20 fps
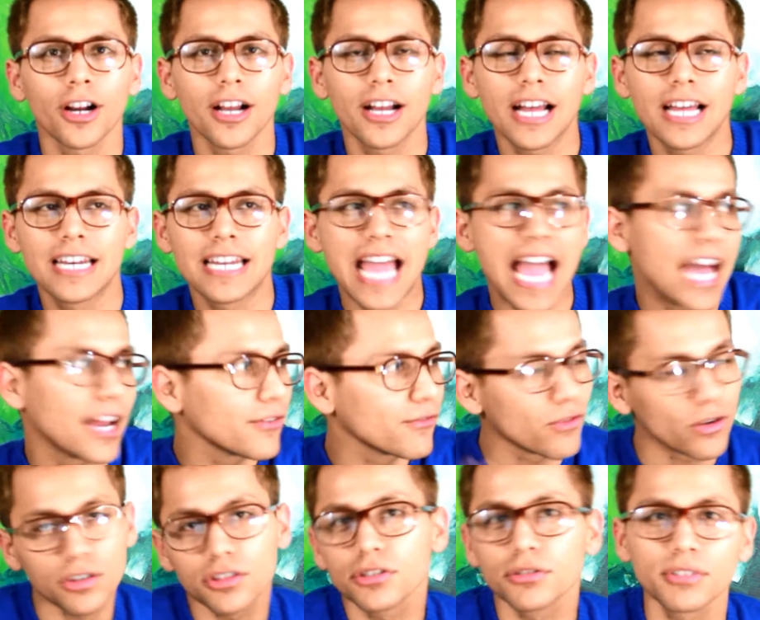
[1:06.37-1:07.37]
An
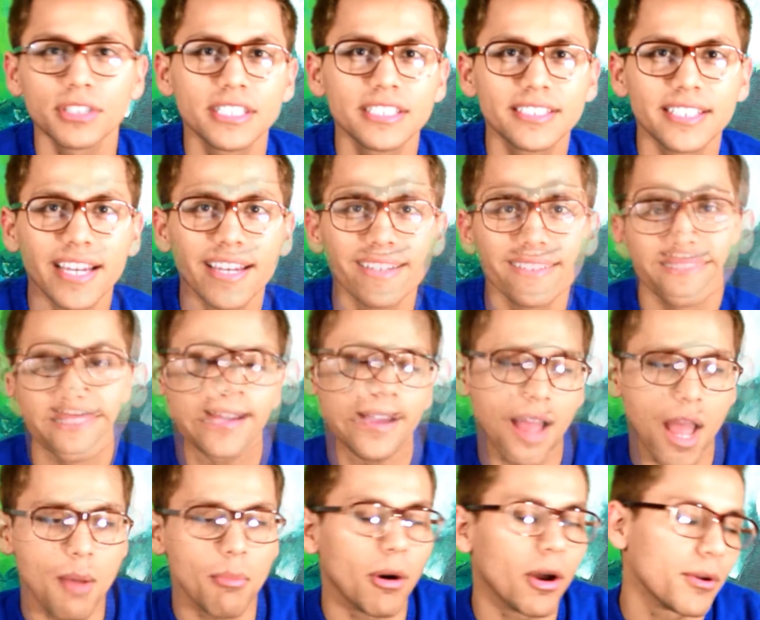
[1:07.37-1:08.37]
anniversary date,
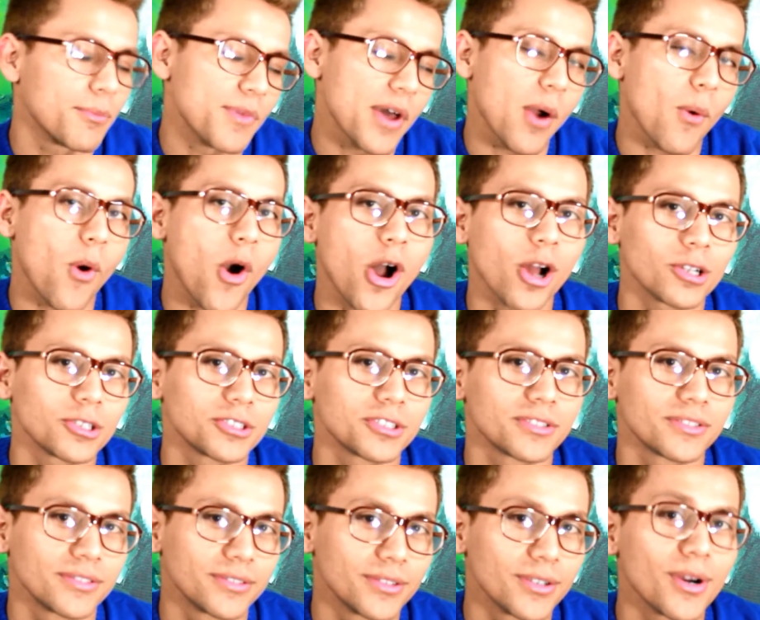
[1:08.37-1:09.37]
I bought him that watch.
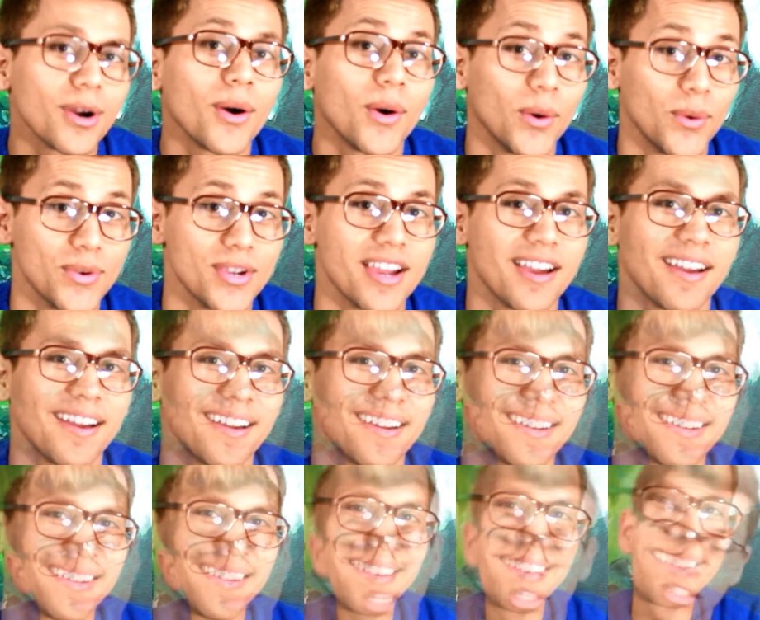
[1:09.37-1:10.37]
Oh
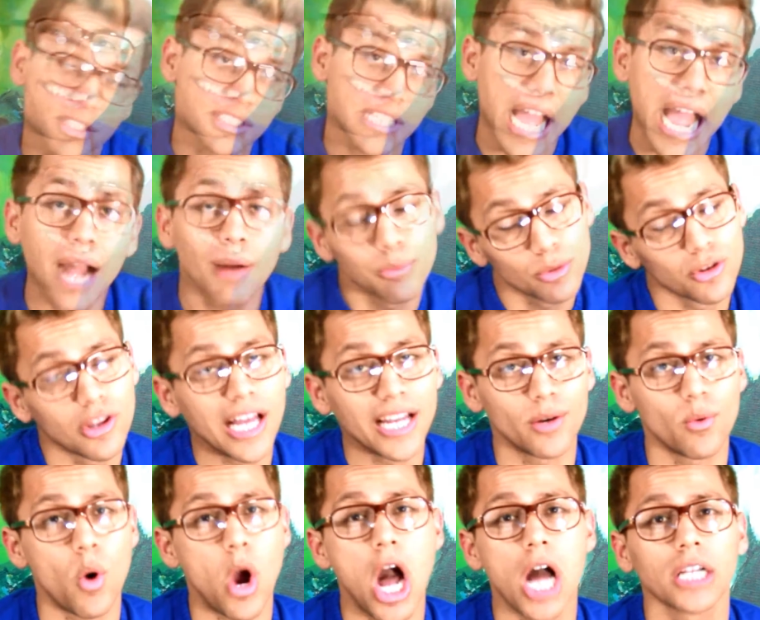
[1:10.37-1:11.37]
yeah. At least I would like a
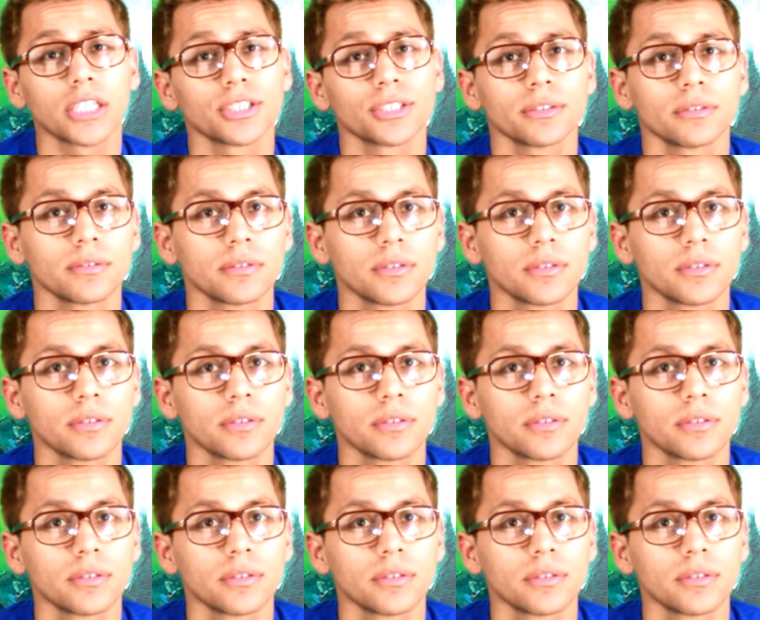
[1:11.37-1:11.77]
watch.